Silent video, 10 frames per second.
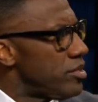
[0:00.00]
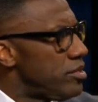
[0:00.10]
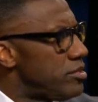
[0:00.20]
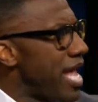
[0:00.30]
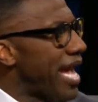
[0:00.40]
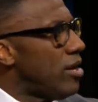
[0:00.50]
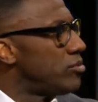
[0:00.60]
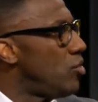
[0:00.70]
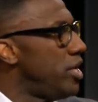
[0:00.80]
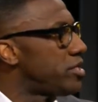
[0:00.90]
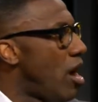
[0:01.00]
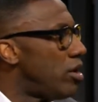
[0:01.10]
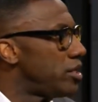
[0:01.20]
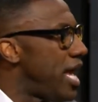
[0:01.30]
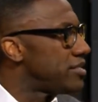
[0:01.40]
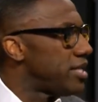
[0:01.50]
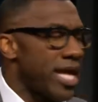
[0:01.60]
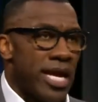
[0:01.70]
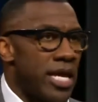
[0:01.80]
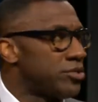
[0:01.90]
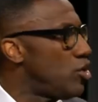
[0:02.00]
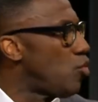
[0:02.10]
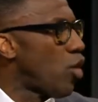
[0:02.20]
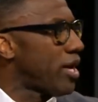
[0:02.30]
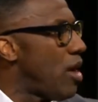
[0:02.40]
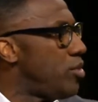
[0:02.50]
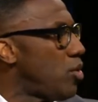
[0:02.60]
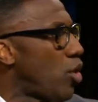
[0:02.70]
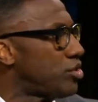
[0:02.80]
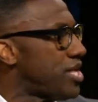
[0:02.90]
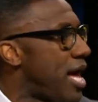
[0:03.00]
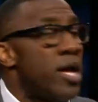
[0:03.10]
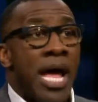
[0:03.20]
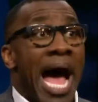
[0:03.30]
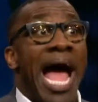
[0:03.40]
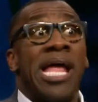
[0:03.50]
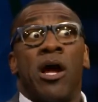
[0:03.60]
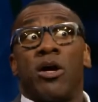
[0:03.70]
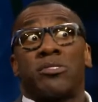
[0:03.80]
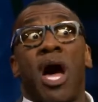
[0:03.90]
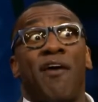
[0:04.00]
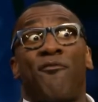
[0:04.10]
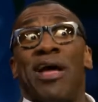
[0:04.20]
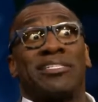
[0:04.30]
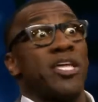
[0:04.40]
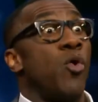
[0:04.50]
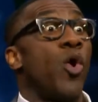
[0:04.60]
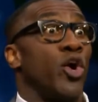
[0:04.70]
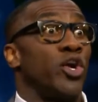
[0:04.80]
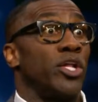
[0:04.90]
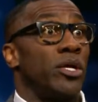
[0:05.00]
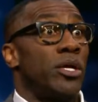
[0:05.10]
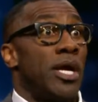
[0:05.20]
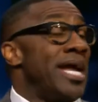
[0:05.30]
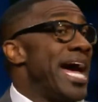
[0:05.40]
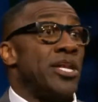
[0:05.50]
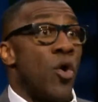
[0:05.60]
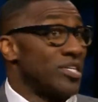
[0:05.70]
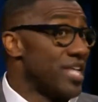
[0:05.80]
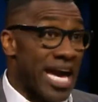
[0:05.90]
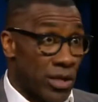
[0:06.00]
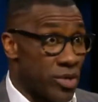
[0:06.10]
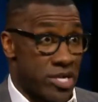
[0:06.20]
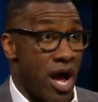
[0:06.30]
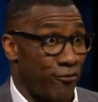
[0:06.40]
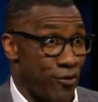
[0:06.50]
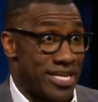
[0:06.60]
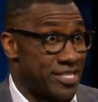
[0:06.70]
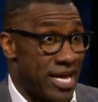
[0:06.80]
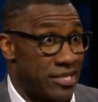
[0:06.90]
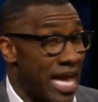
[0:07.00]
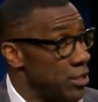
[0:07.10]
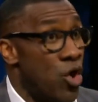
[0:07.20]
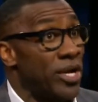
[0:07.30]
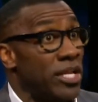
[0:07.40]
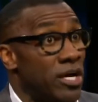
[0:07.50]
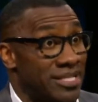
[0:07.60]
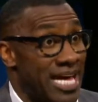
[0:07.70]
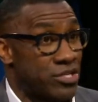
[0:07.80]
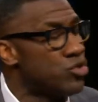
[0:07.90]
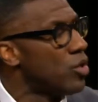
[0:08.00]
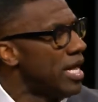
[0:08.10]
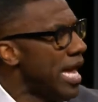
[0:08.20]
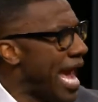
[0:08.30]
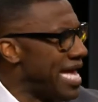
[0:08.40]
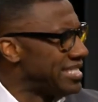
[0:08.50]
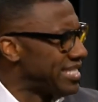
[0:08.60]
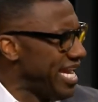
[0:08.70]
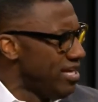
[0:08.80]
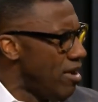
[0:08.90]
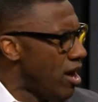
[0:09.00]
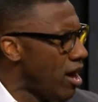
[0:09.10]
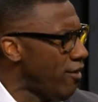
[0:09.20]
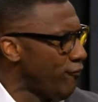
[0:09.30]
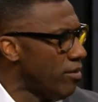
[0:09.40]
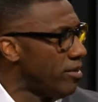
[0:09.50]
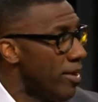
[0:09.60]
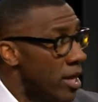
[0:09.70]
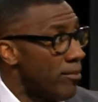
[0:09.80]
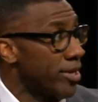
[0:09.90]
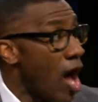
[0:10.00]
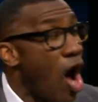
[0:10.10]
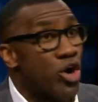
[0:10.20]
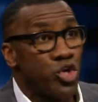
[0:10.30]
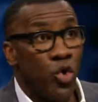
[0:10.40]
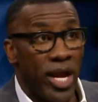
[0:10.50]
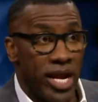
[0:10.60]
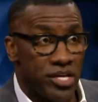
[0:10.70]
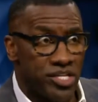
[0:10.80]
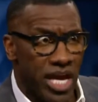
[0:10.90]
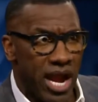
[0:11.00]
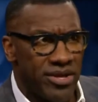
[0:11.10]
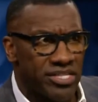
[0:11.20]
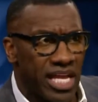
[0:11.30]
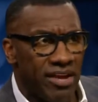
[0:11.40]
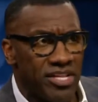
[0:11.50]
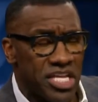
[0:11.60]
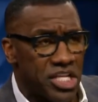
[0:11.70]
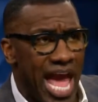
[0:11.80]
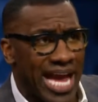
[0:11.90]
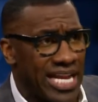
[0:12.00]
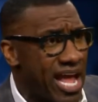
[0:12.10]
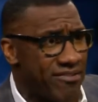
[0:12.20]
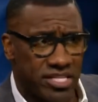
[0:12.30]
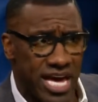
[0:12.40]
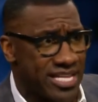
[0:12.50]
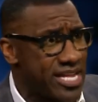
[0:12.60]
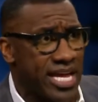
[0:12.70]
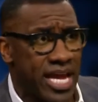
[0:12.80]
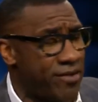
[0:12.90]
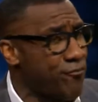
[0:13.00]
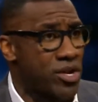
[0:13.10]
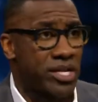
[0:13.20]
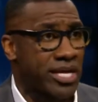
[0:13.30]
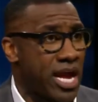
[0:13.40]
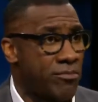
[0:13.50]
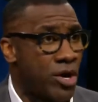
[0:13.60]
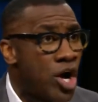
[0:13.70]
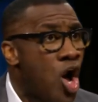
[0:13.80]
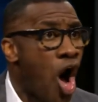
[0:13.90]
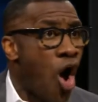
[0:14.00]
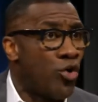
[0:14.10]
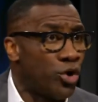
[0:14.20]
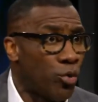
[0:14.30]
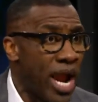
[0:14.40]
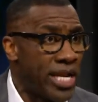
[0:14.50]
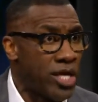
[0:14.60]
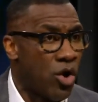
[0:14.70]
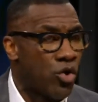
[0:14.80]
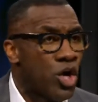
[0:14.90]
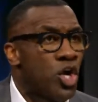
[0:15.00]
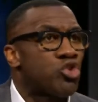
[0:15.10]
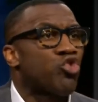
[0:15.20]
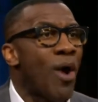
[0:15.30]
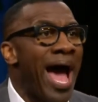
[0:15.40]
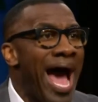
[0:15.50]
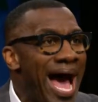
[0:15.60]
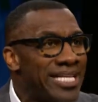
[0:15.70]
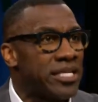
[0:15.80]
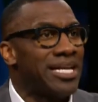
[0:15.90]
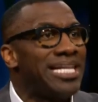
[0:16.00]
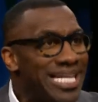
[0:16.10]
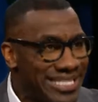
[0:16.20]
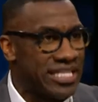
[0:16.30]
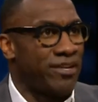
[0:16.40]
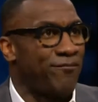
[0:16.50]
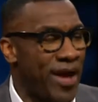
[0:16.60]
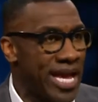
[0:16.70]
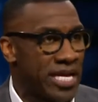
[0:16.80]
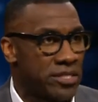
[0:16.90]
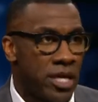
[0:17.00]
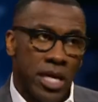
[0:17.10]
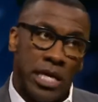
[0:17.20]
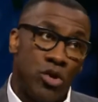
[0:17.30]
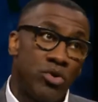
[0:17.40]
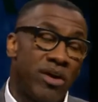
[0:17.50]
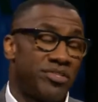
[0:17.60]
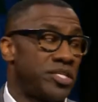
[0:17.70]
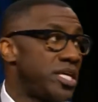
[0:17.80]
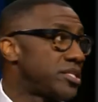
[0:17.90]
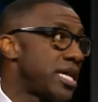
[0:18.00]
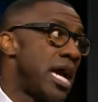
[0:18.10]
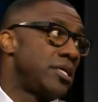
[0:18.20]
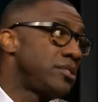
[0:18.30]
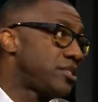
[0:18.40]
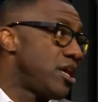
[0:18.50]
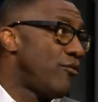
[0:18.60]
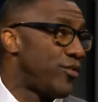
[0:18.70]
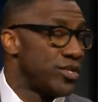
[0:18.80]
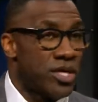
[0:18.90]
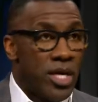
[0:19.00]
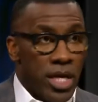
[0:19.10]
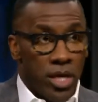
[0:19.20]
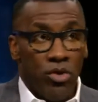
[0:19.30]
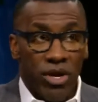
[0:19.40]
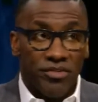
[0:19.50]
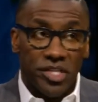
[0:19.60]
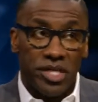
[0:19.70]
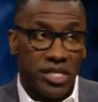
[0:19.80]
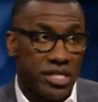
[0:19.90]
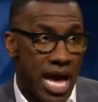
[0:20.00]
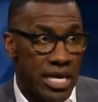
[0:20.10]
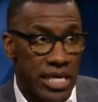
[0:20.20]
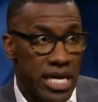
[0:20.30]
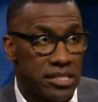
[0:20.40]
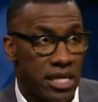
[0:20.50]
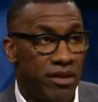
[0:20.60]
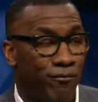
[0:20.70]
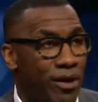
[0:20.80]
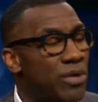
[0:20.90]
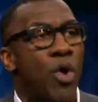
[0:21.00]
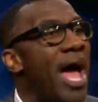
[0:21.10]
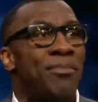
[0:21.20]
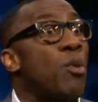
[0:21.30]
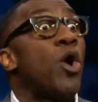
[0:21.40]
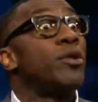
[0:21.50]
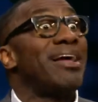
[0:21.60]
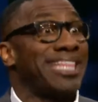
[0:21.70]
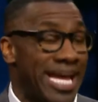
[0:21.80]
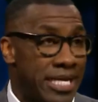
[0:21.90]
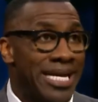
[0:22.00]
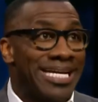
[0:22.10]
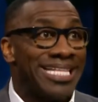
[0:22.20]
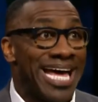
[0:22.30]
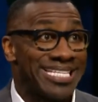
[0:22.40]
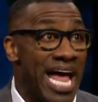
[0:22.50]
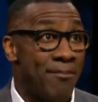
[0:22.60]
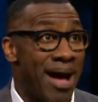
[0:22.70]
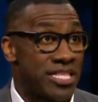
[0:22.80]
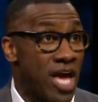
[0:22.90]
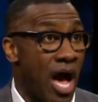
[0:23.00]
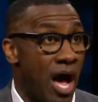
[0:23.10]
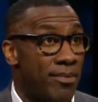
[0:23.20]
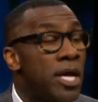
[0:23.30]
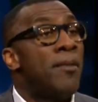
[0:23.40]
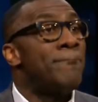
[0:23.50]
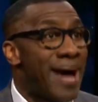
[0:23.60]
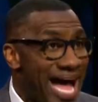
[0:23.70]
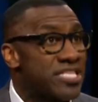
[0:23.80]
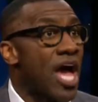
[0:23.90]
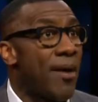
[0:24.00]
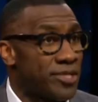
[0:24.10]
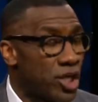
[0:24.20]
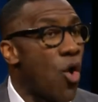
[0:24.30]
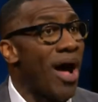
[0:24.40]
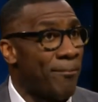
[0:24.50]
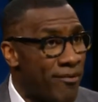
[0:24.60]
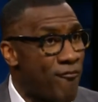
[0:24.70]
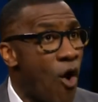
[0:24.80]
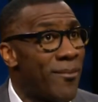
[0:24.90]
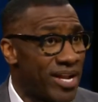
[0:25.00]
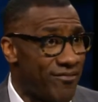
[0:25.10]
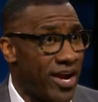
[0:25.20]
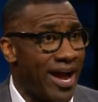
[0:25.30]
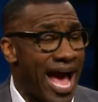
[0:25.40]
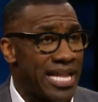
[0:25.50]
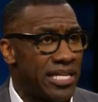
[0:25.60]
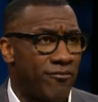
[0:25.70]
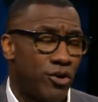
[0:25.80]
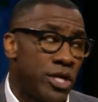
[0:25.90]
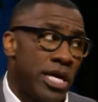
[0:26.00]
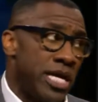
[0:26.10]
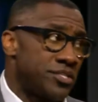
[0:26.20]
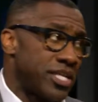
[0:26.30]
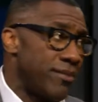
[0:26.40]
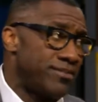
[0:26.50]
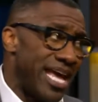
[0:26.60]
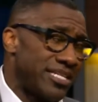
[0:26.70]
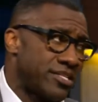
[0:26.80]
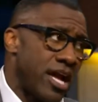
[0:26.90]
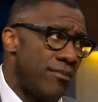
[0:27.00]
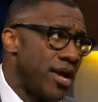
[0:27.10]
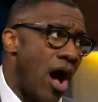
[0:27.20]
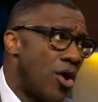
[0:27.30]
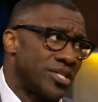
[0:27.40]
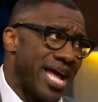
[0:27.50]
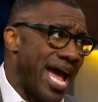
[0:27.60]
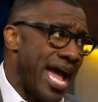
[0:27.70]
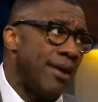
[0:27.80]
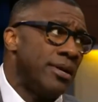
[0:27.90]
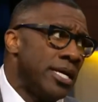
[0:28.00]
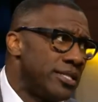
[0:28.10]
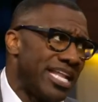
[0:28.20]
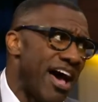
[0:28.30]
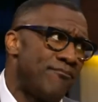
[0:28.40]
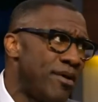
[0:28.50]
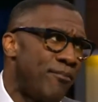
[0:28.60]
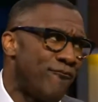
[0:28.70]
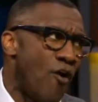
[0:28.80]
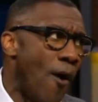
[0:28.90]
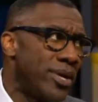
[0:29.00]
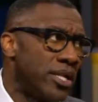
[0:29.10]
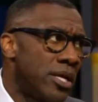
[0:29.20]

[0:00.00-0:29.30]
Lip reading: Dak don't do any talking. Dak said, hey, it's going to work out when it works out. I ain't heard Todd France say a word. And I know exactly what Todd France sounds like. Know what he looked like, too. Hadn't seen him or heard from him. But all you hear is Jerry and Stephen is yakking every chance they get in front of the camera, on the radio, trying to elicit the fans. He don't give us a discount. He's selfish. He don't give us a discount. He ain't team friend. No, I'm not worried about that. That's not my job. My job is to go out and perform at a very high level. And Skip Bayless tell me all the time that I've been performing.